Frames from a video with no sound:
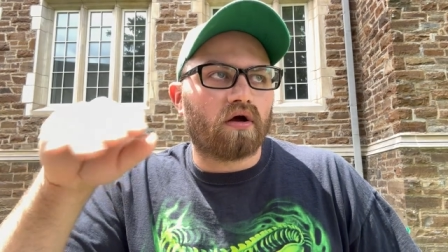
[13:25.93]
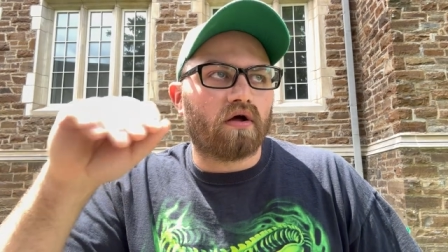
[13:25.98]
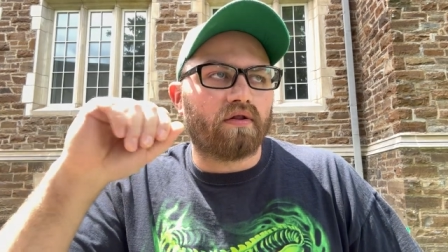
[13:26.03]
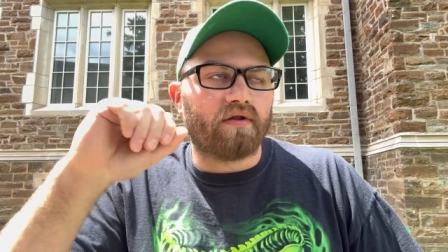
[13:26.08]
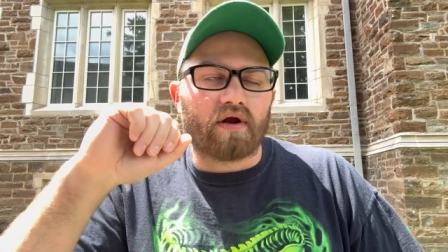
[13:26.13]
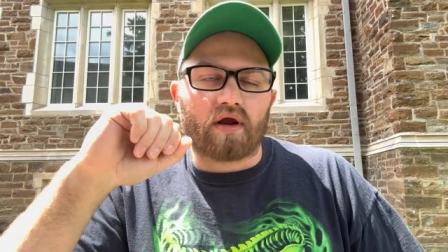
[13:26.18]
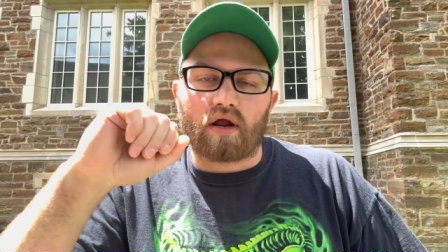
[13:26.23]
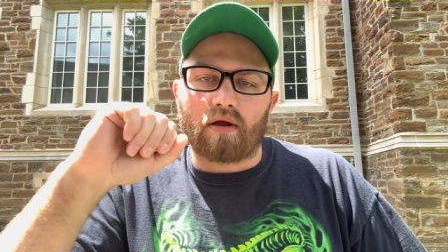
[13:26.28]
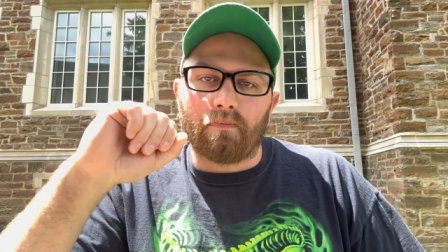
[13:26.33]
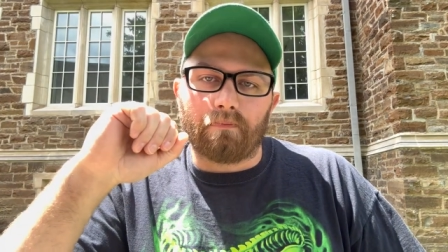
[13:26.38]

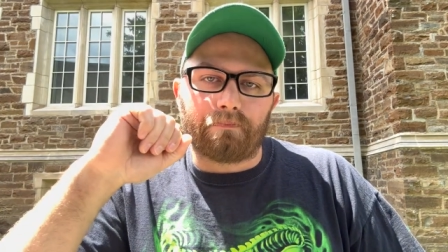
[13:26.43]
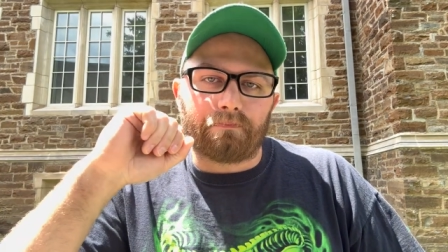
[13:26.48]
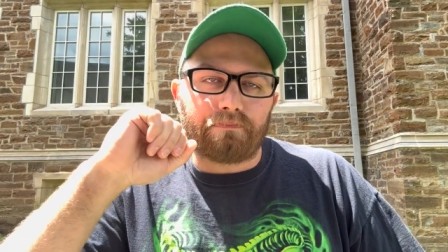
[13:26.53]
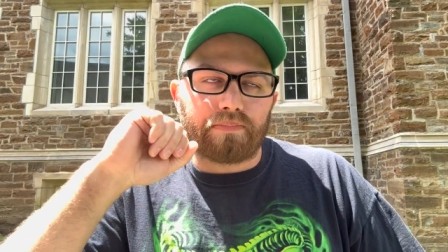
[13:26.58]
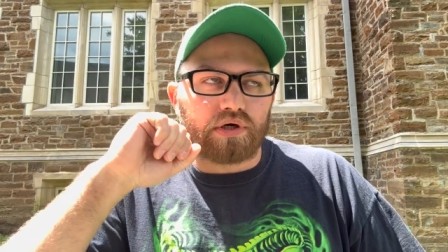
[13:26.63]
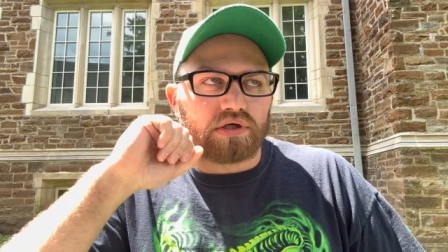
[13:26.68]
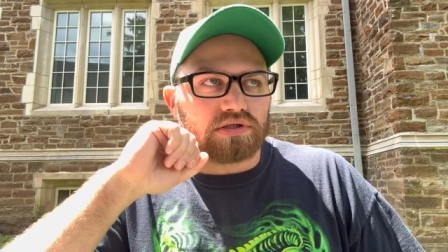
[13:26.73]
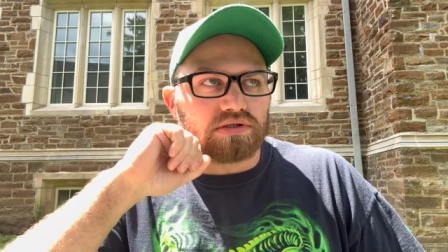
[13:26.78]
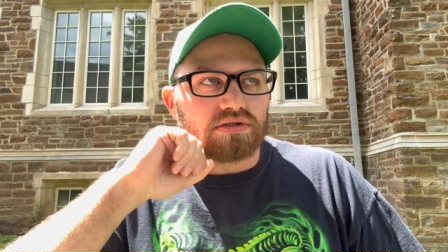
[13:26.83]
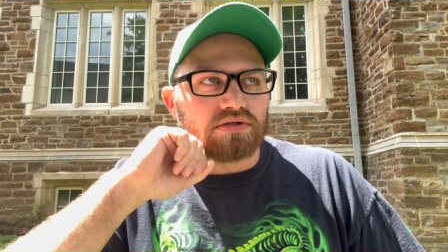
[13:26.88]
they're com
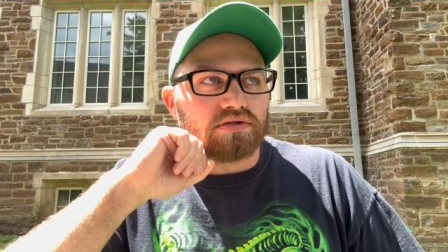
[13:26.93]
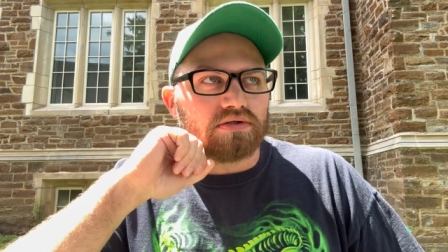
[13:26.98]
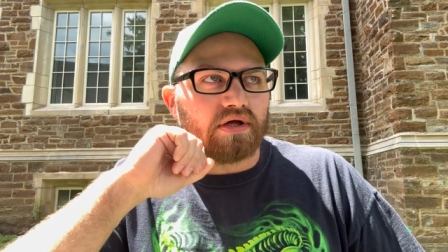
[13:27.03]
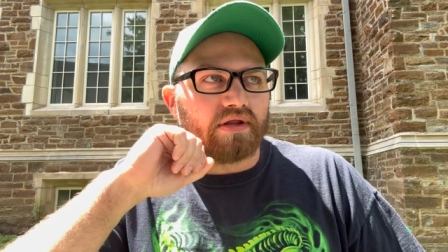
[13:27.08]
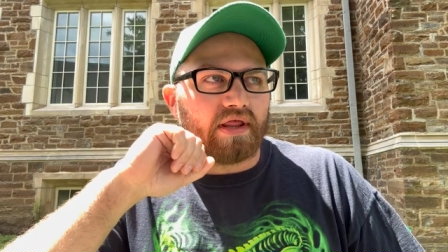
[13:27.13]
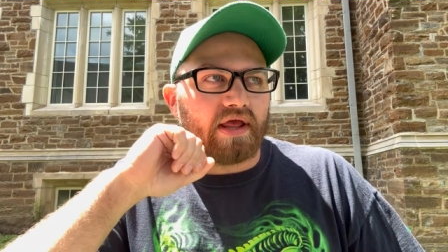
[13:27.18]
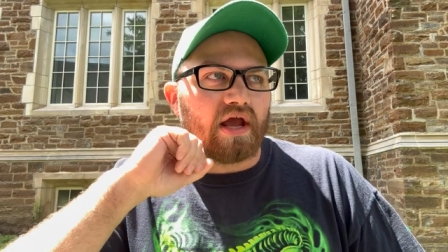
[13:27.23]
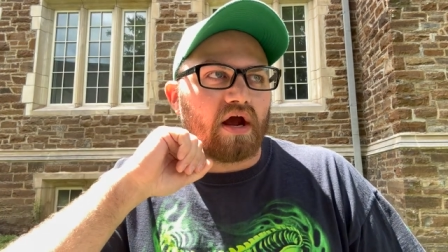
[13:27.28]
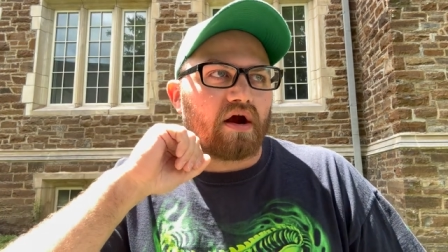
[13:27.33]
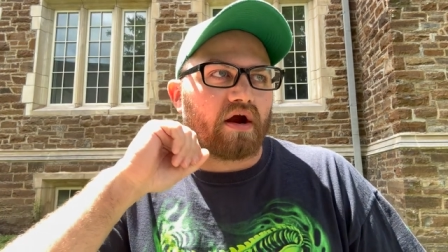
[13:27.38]

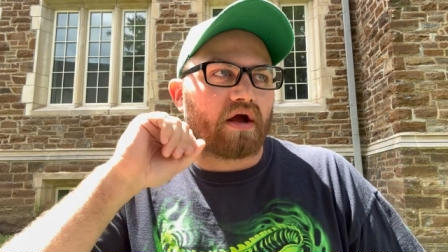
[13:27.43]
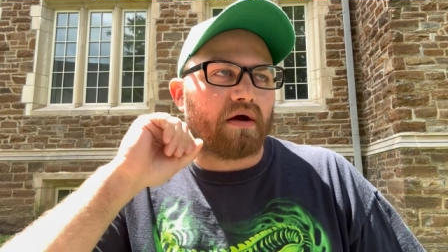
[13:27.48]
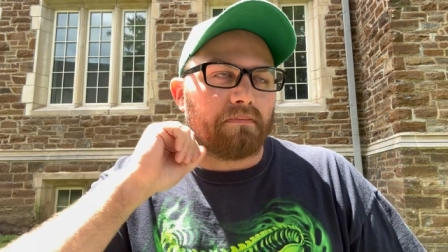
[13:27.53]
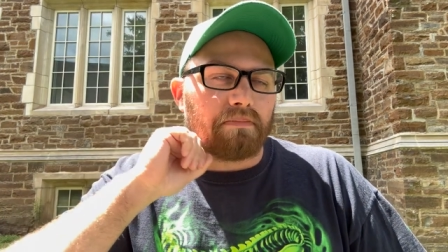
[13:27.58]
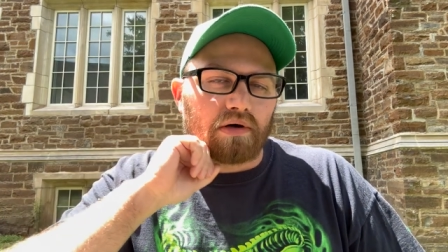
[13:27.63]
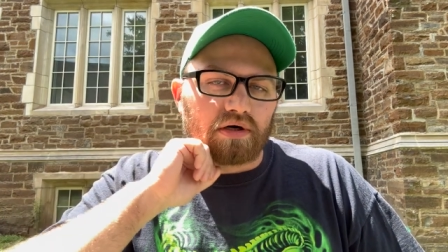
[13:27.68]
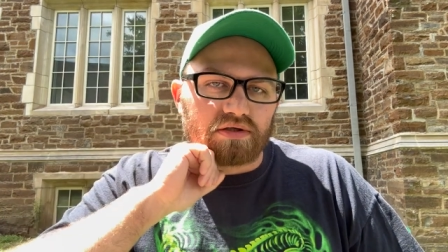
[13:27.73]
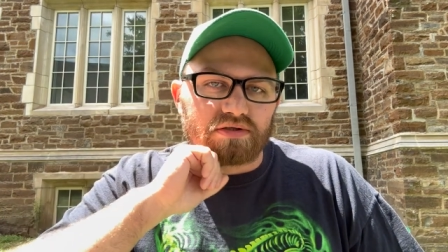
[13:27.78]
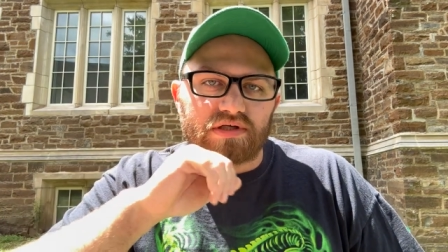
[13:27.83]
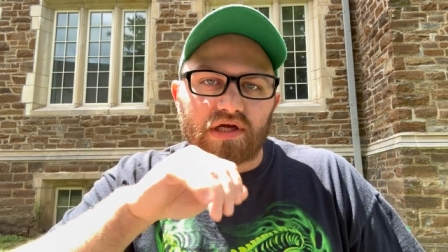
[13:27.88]
they are
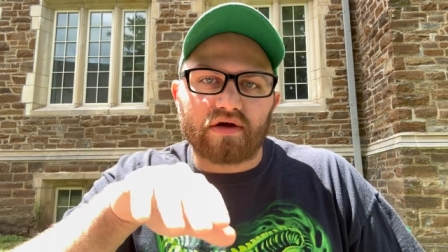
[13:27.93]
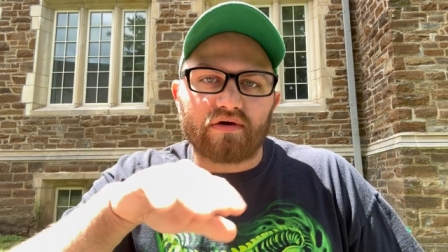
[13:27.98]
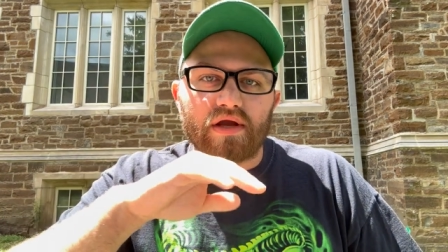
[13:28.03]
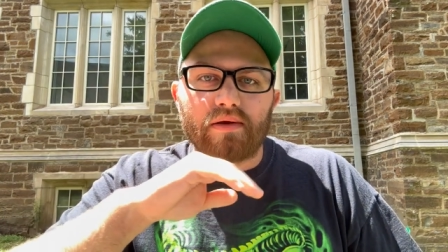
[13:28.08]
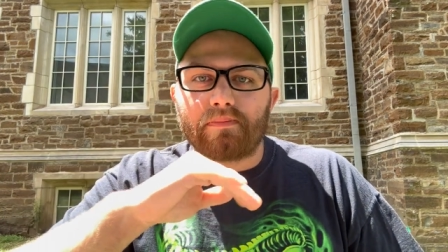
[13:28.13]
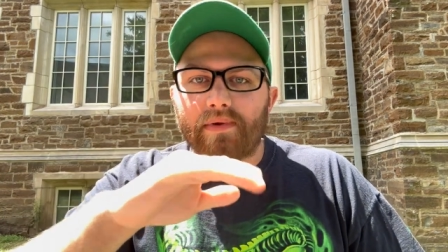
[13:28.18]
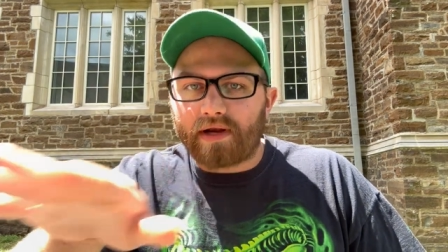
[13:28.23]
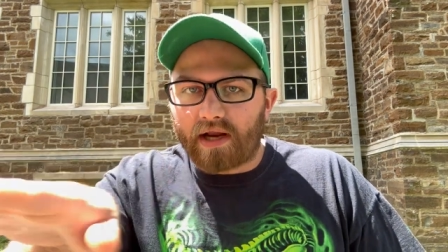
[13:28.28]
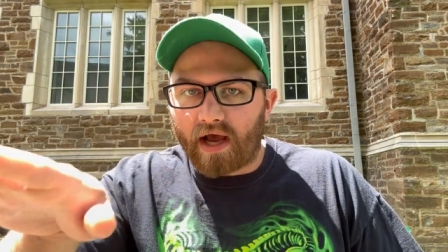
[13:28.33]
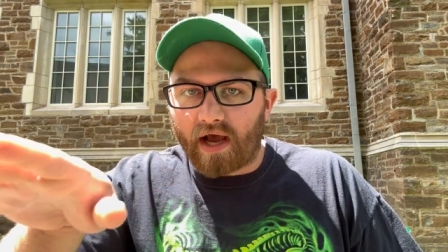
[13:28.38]
completely
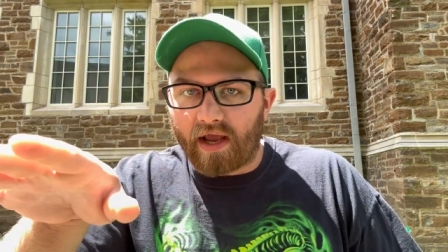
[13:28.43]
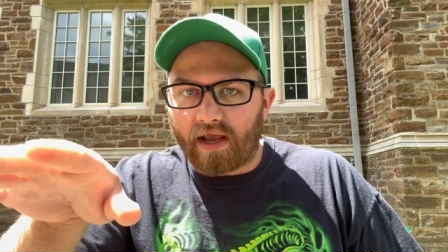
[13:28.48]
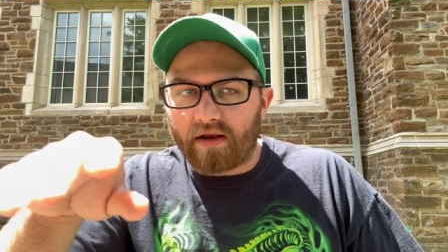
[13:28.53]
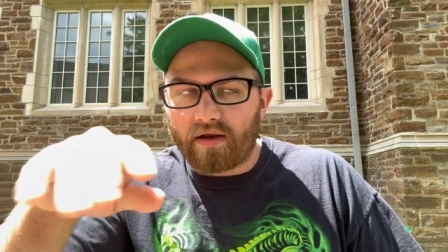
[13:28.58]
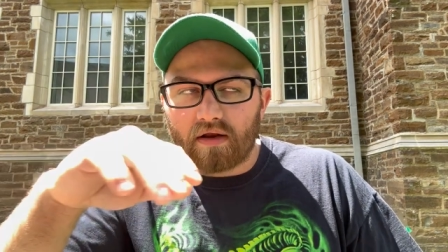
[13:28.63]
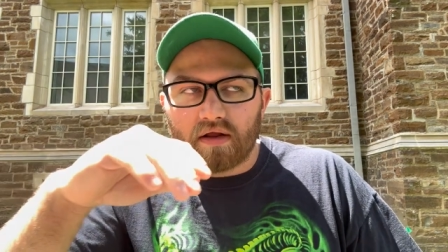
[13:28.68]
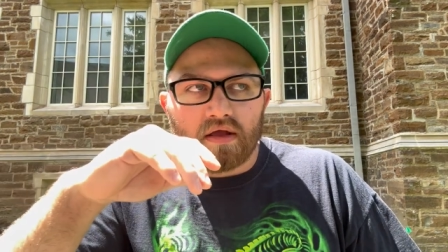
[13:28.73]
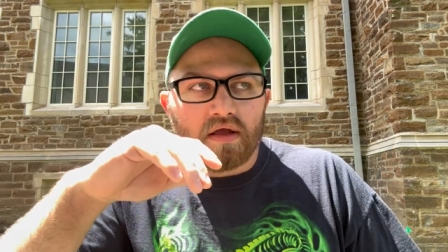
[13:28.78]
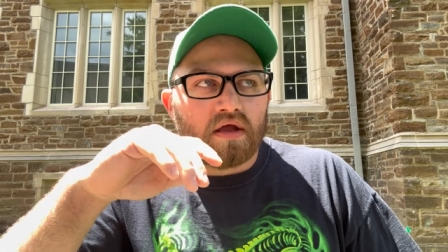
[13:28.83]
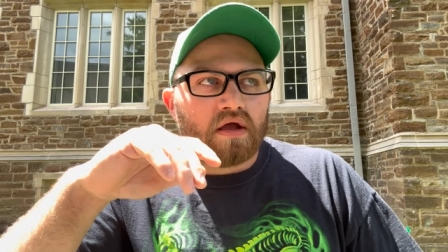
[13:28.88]

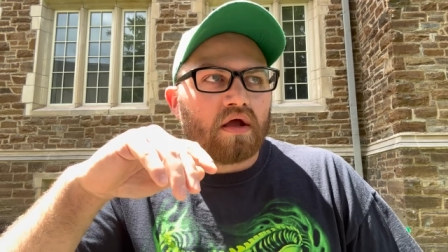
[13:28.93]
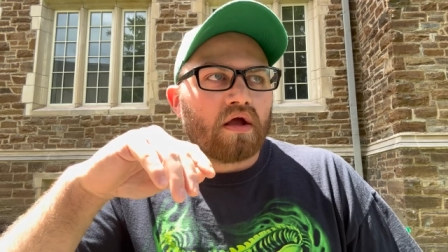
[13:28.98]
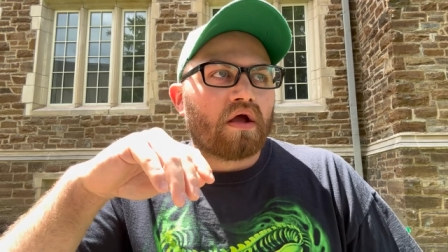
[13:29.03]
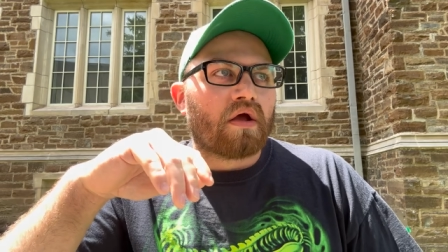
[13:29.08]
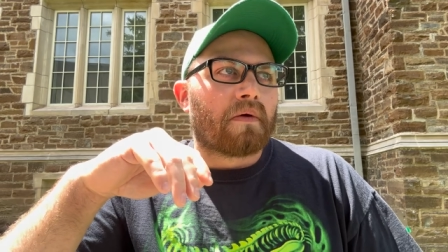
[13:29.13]
benign.